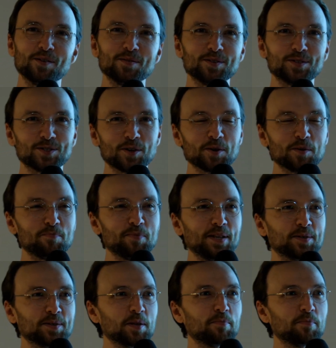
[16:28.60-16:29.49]
certain
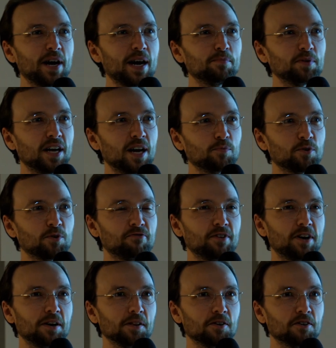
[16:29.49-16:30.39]
piece of the pipeline would
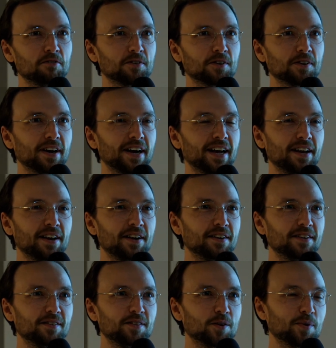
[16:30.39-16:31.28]
fall over
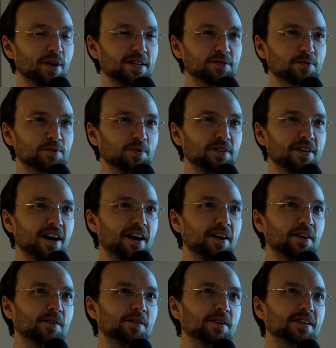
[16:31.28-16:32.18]
and the rest would
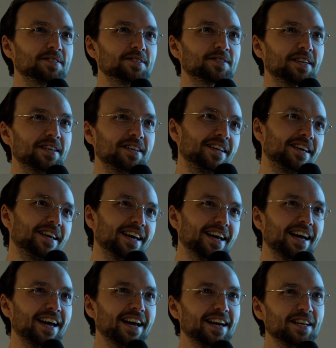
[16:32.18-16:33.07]
not notice.
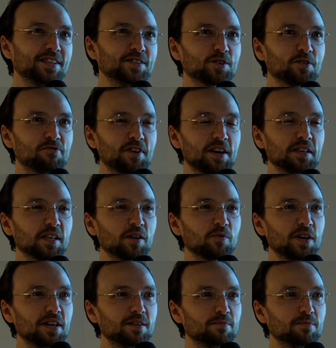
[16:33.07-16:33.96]
And so finally
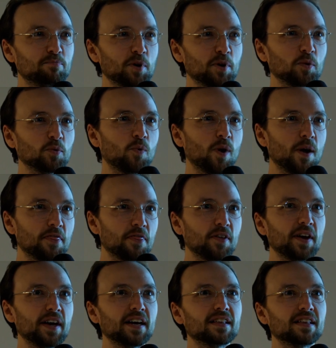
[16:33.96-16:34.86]
we built one
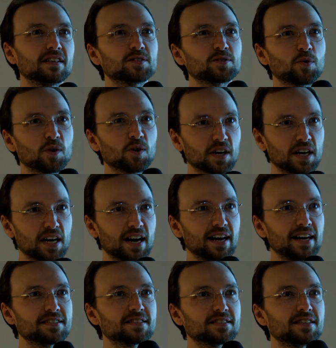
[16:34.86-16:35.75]
thing that's
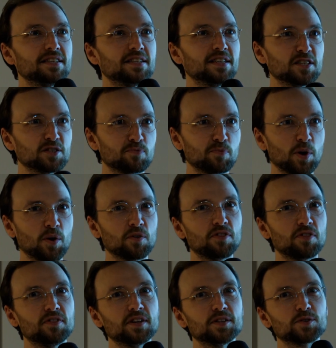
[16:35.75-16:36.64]
organized, that does
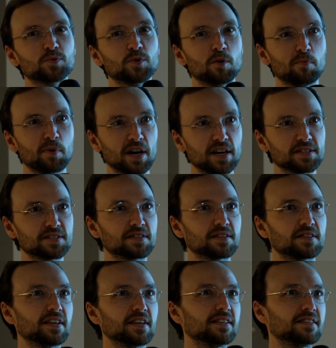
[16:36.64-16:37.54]
both, that's
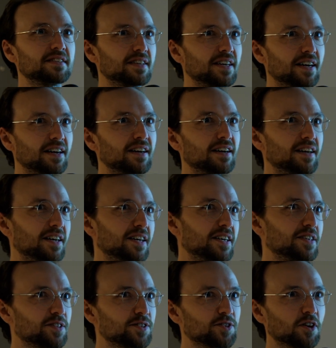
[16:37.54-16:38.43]
robust, that
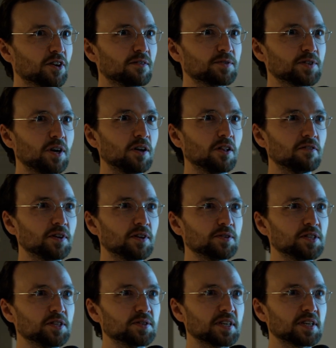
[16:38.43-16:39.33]
serves all of
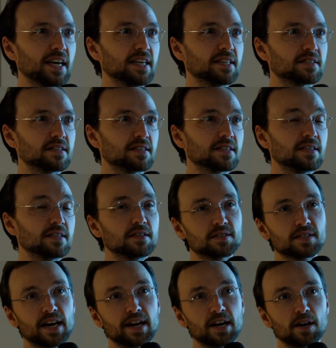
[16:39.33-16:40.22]
those use cases, and
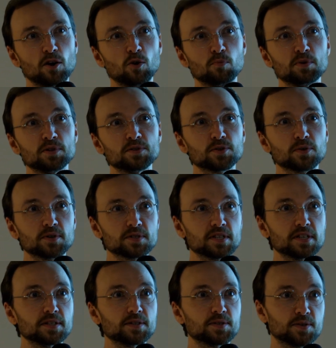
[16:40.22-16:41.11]
decided to open
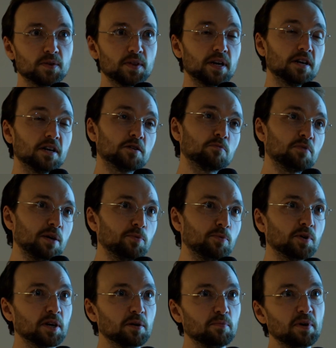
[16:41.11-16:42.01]
source it so that other
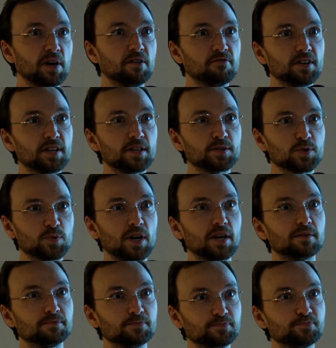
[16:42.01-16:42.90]
people could benefit as
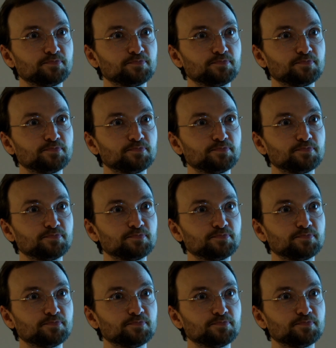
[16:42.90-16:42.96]
well.